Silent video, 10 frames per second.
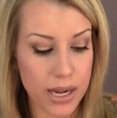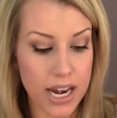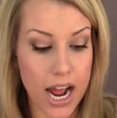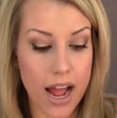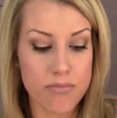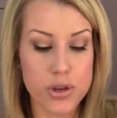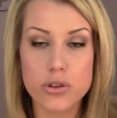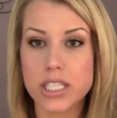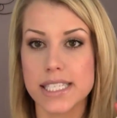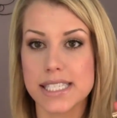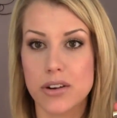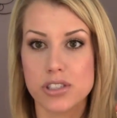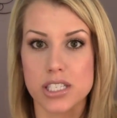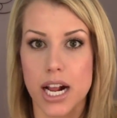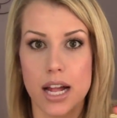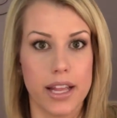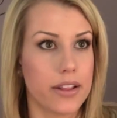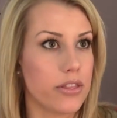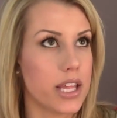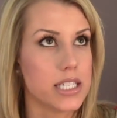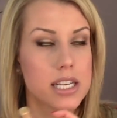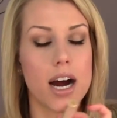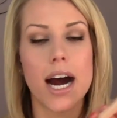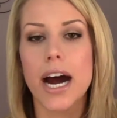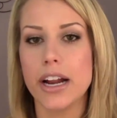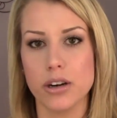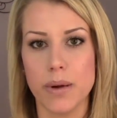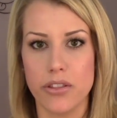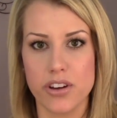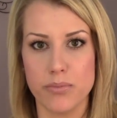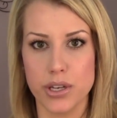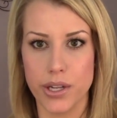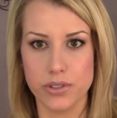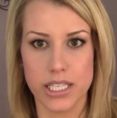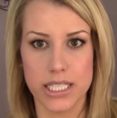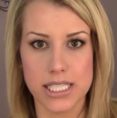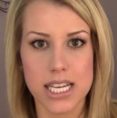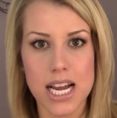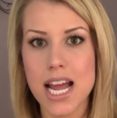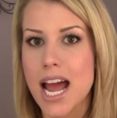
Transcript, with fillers: but I've been using this ever since I got, like, the entire month I've been using this.